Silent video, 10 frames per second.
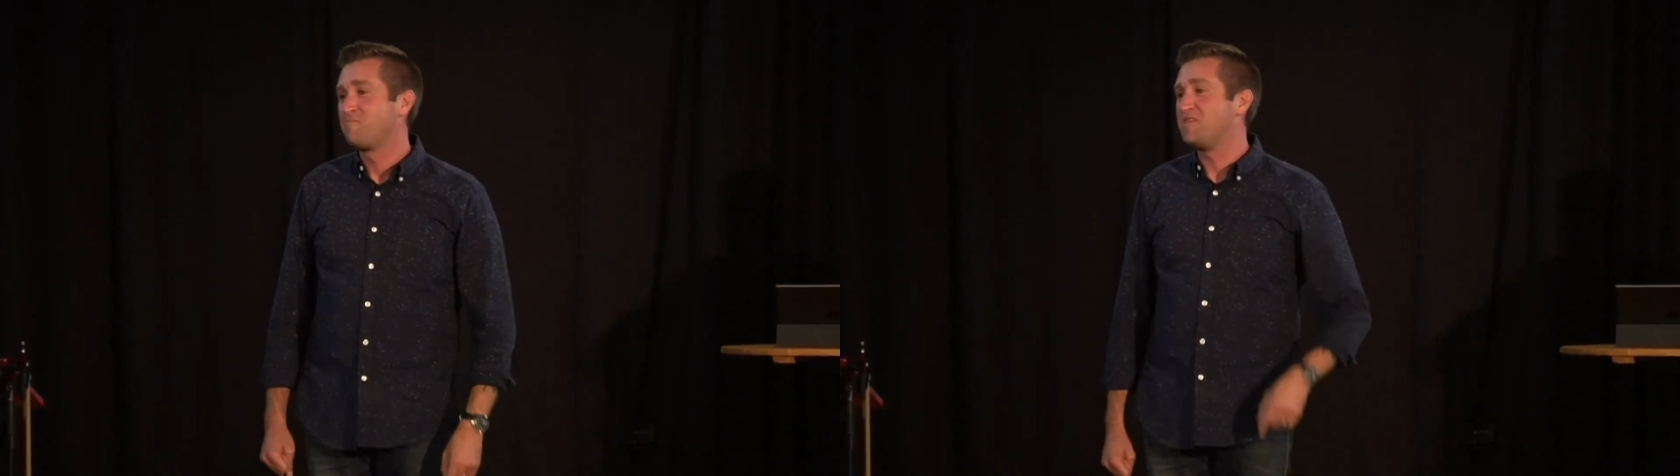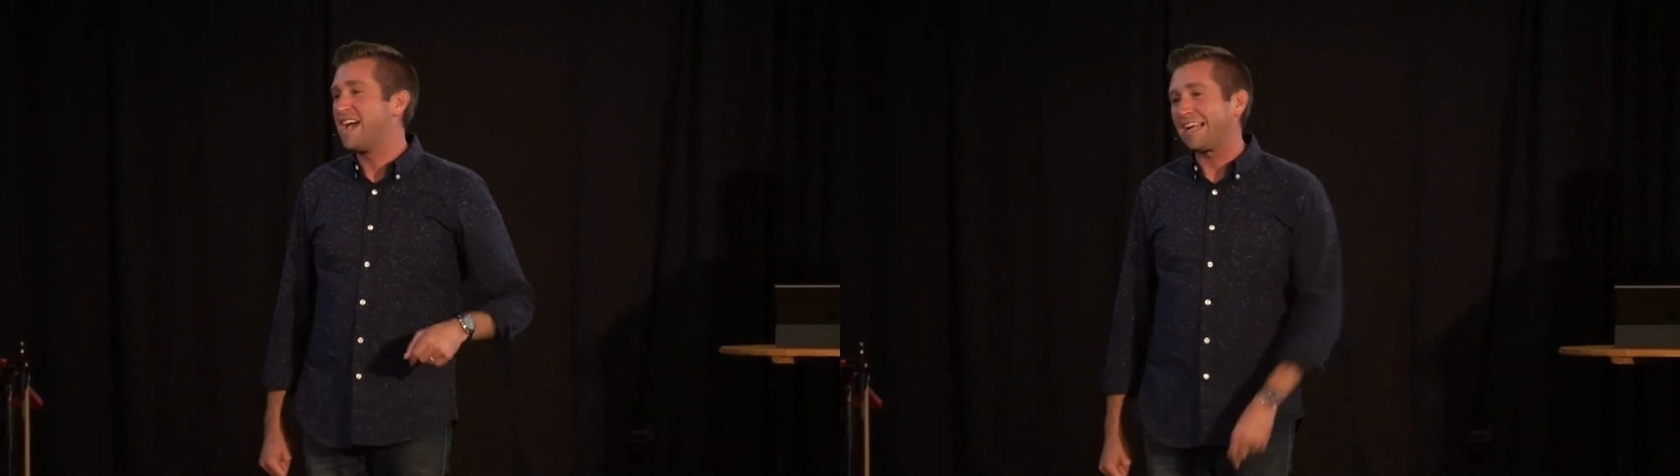
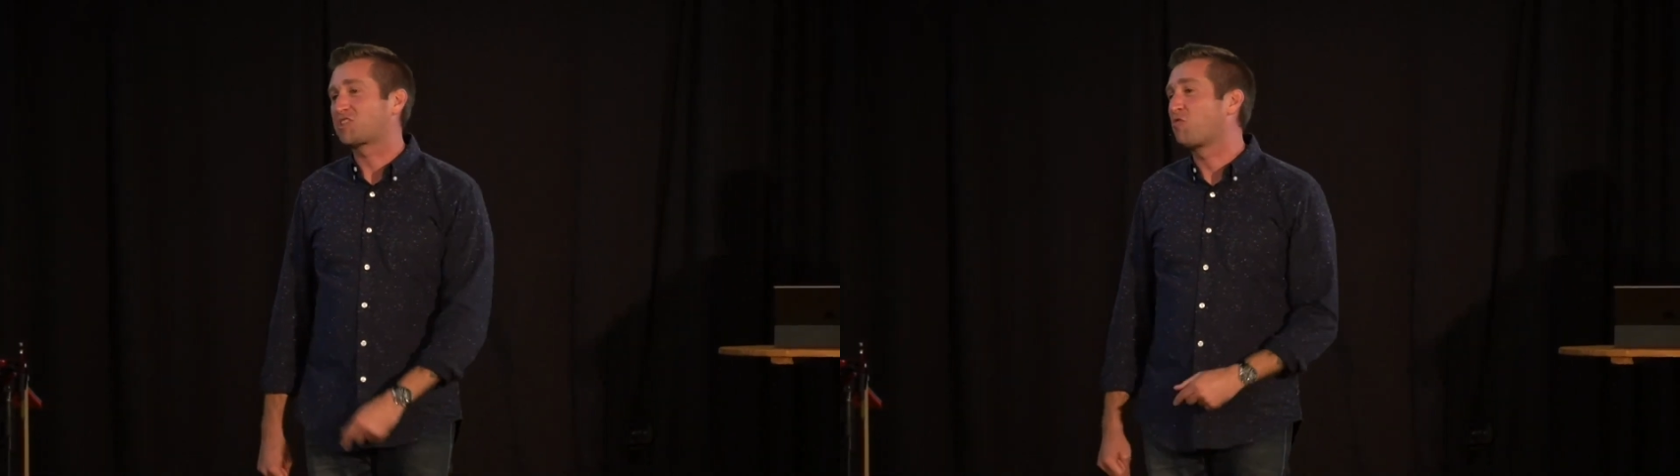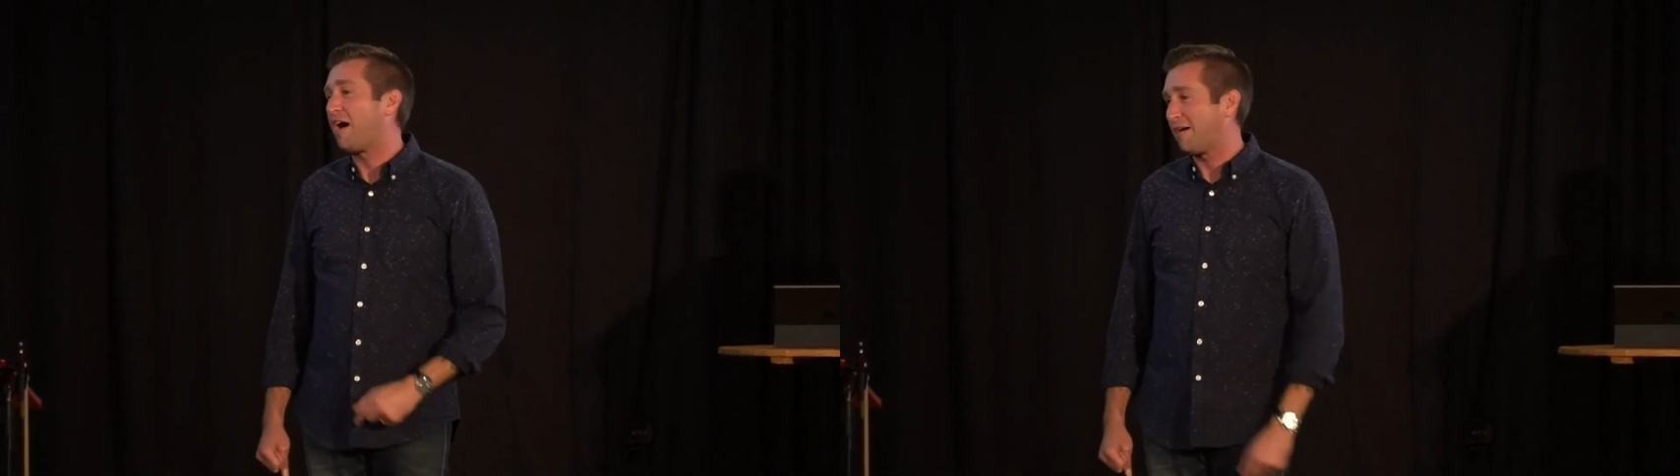
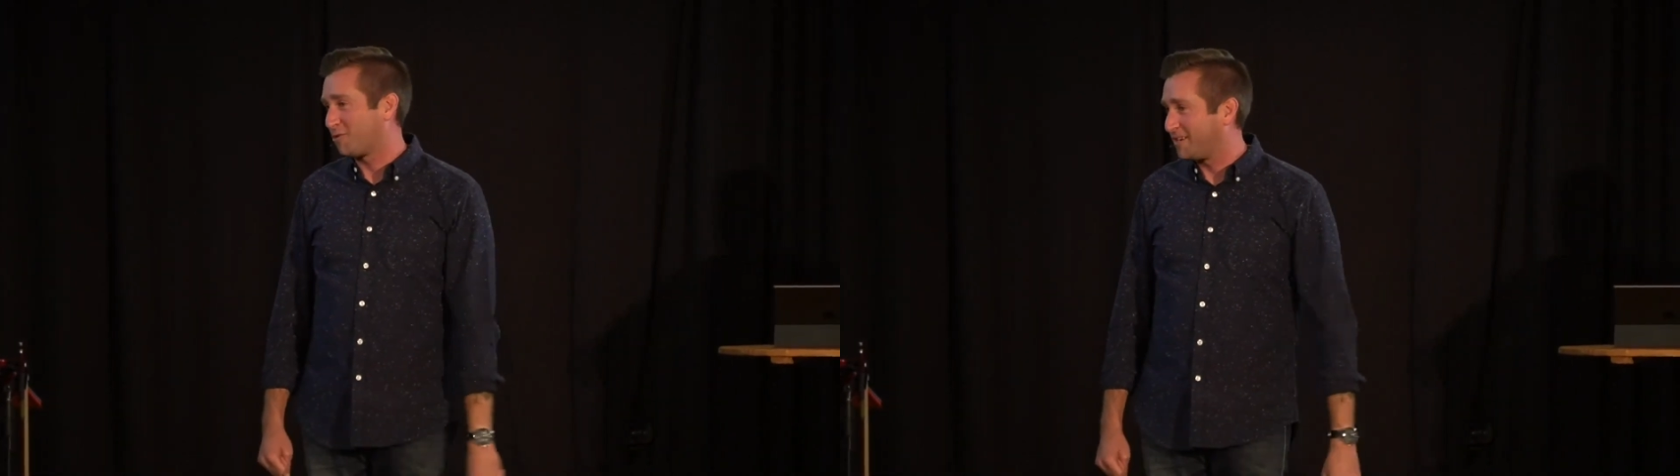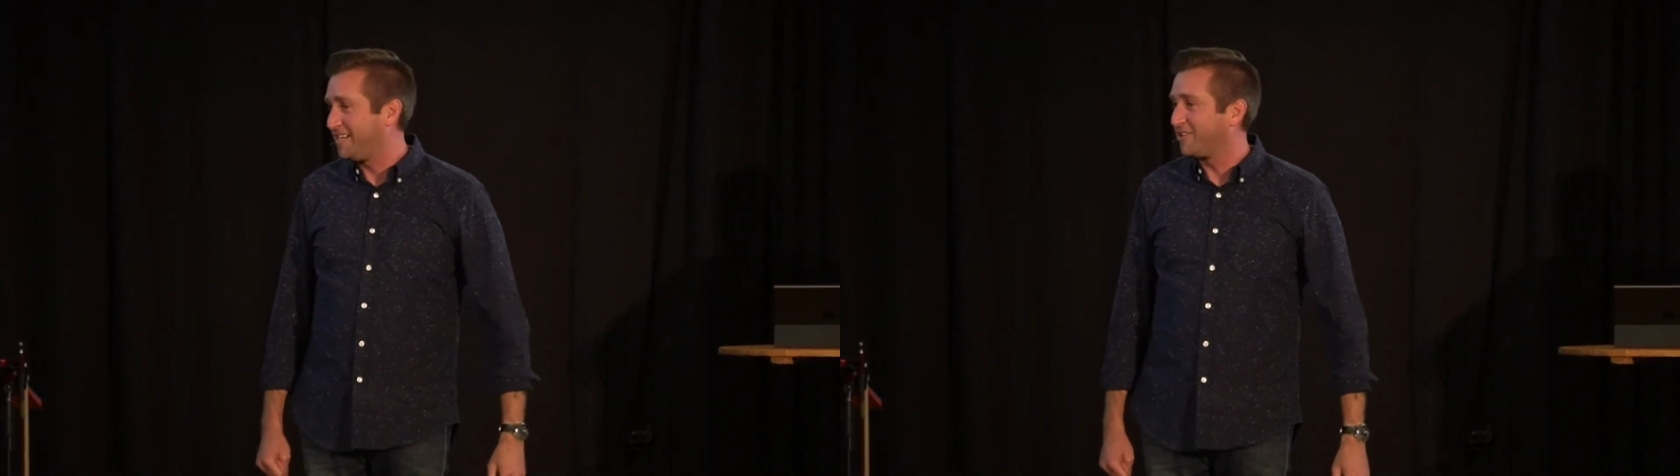That's why
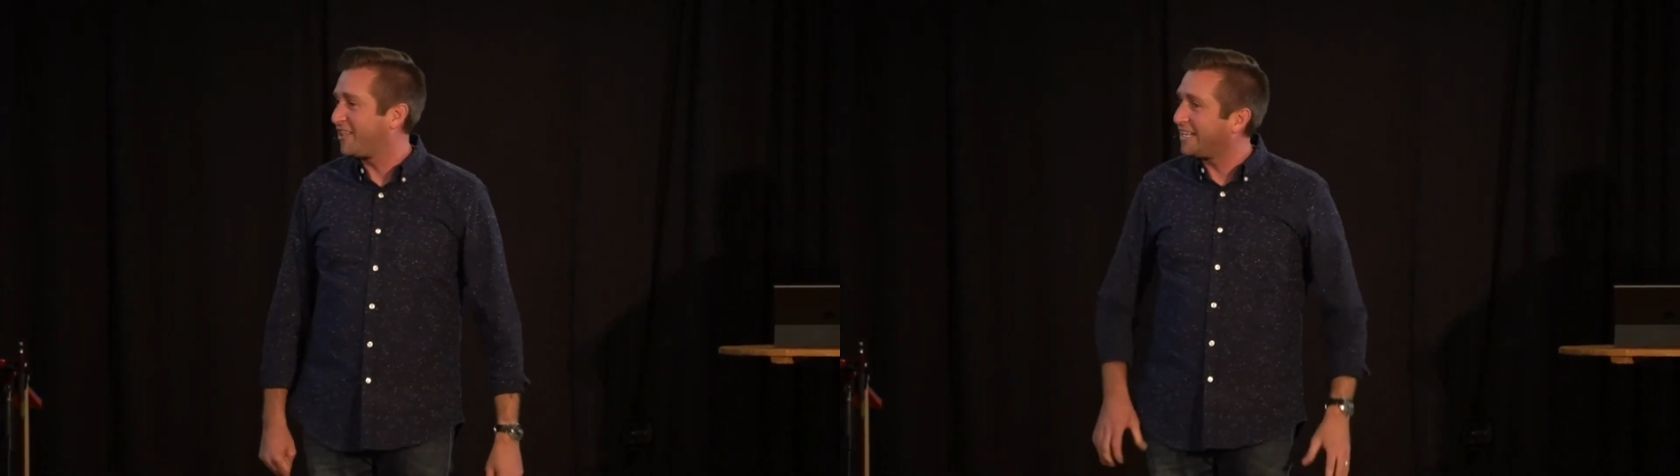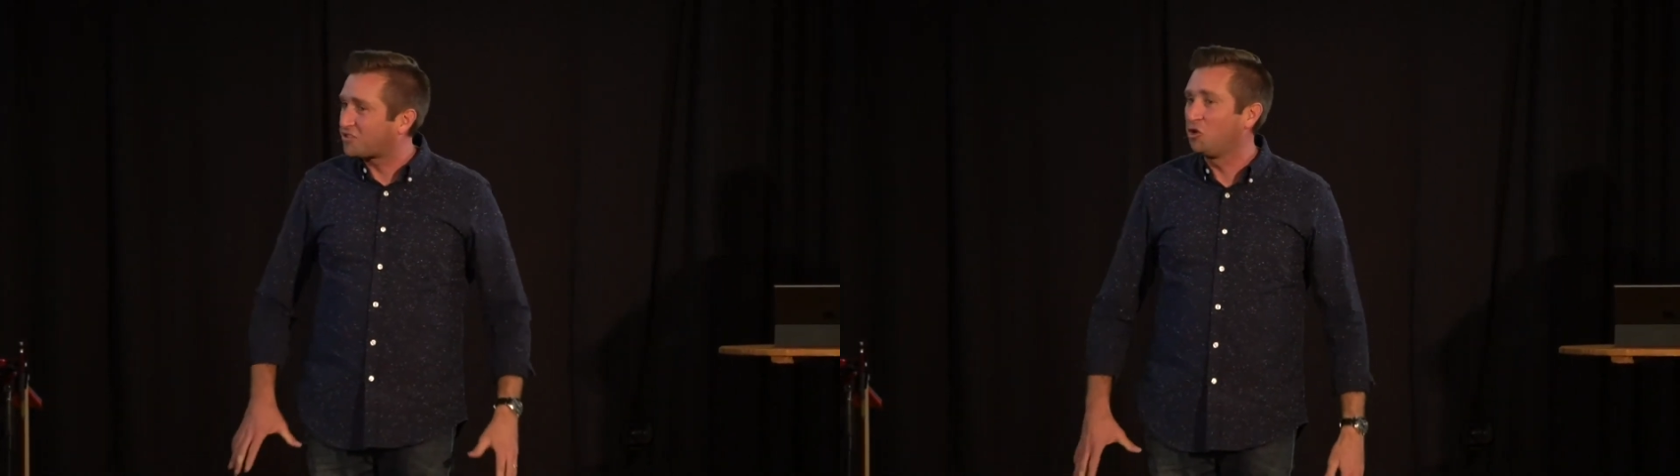we're here.
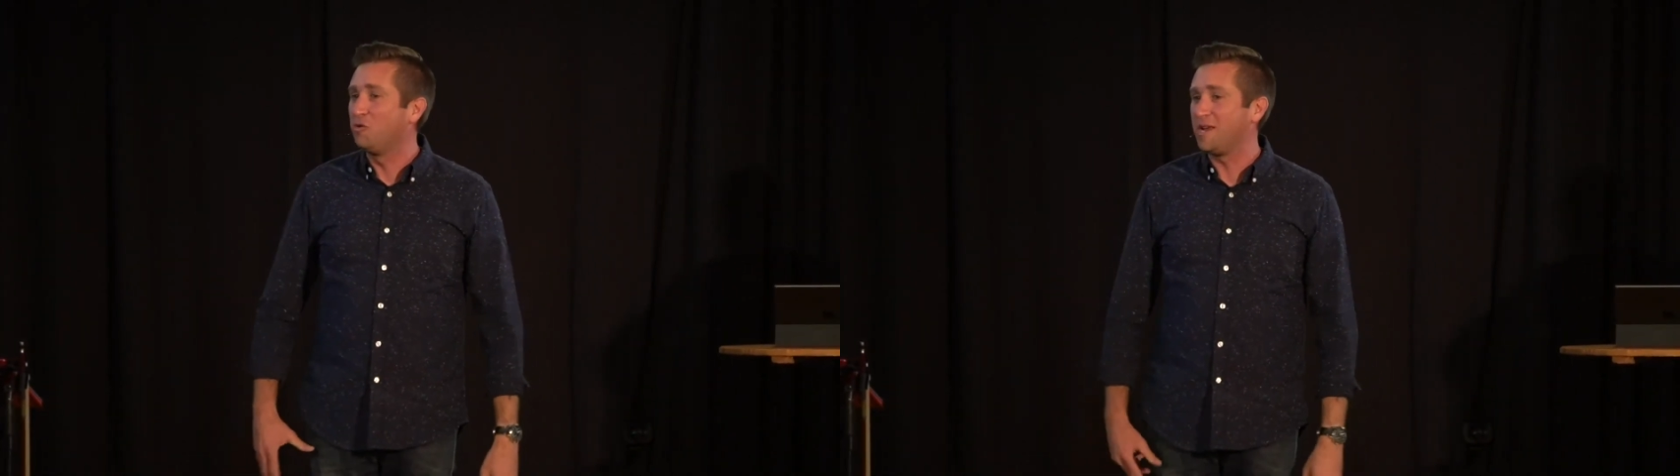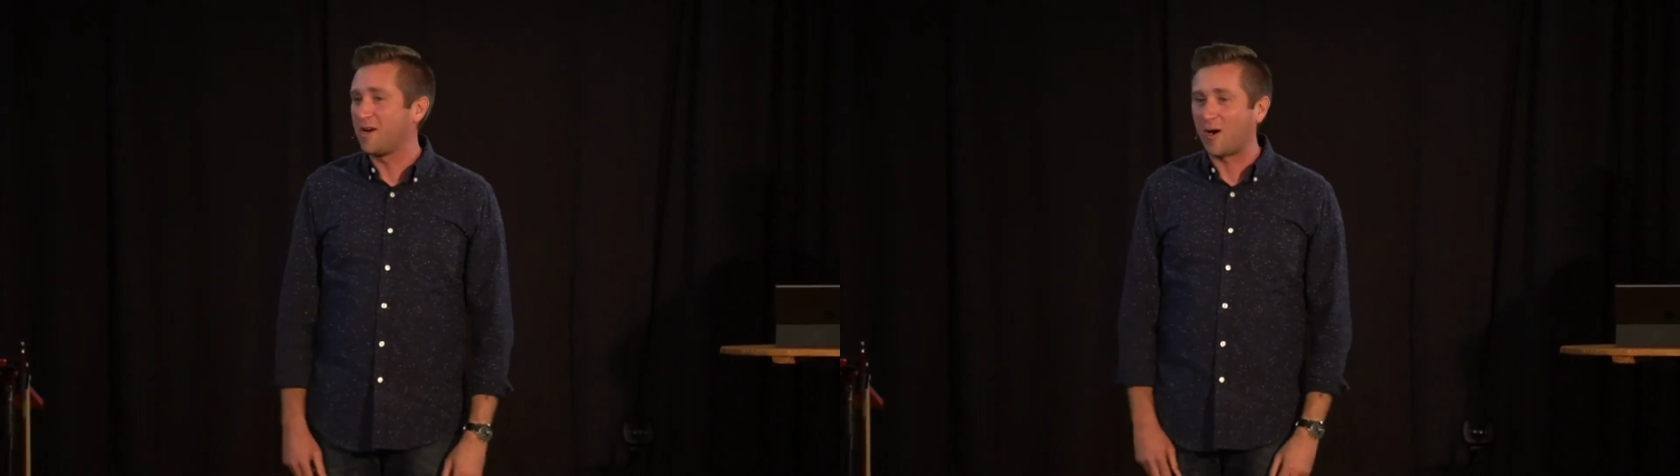That's
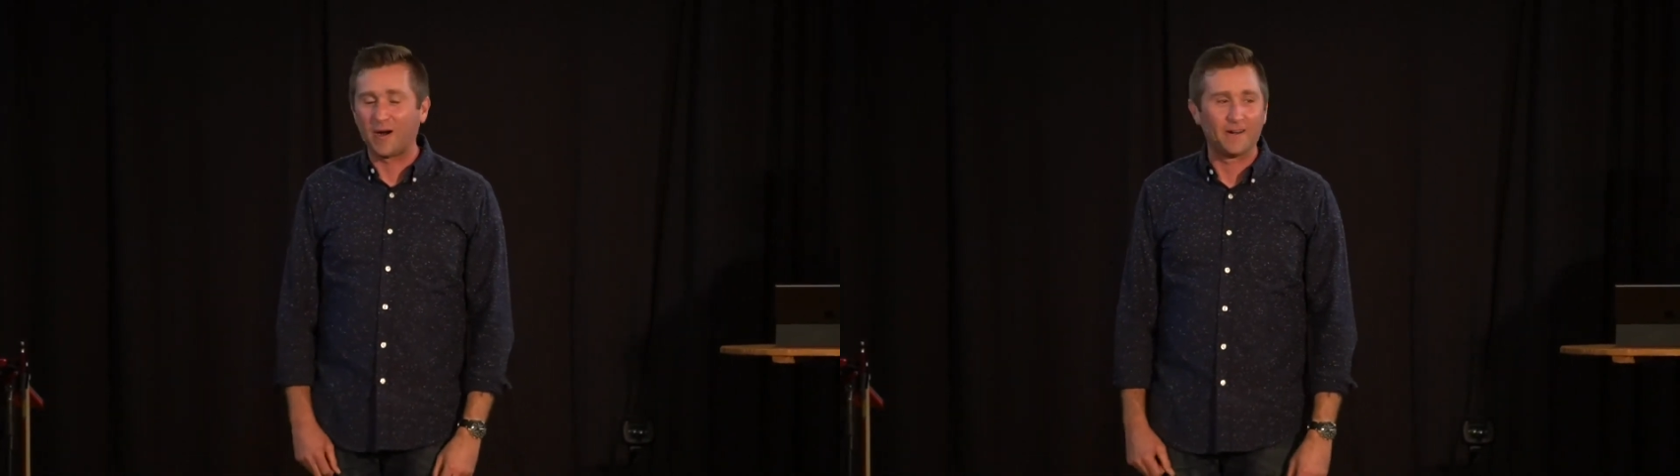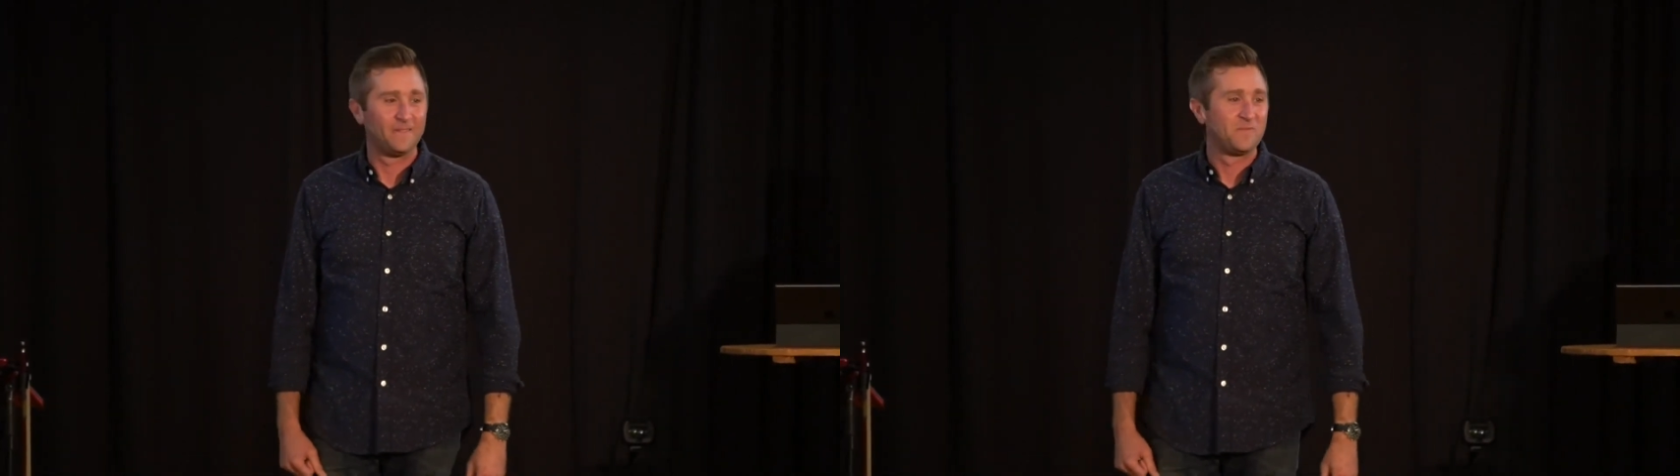who we
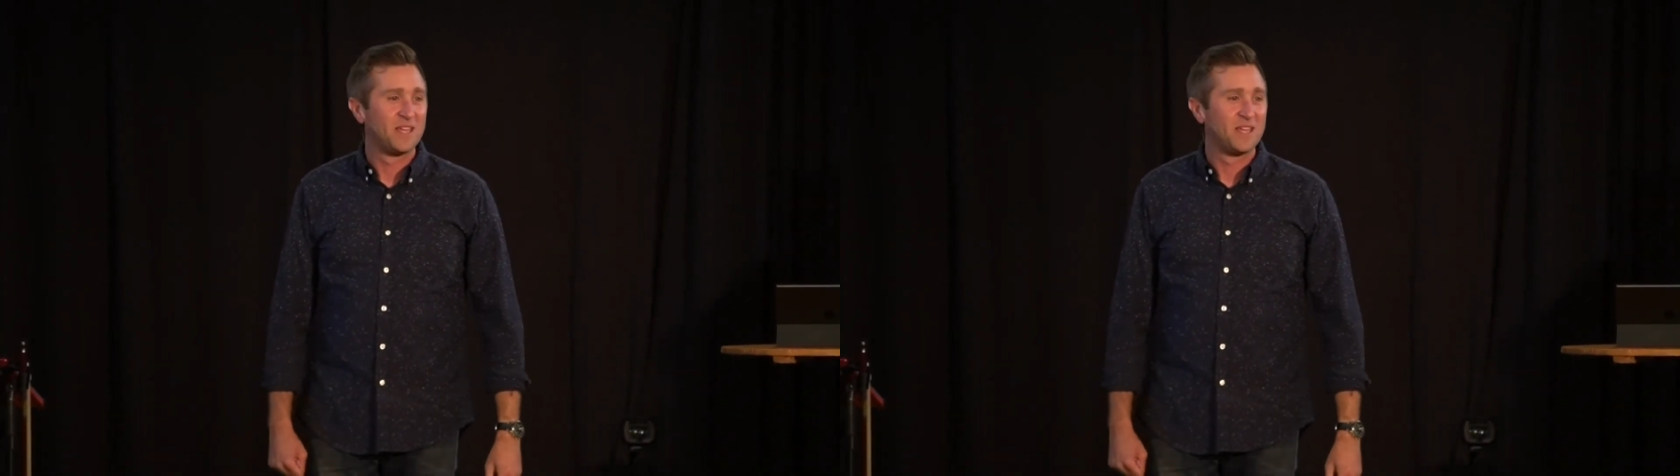are.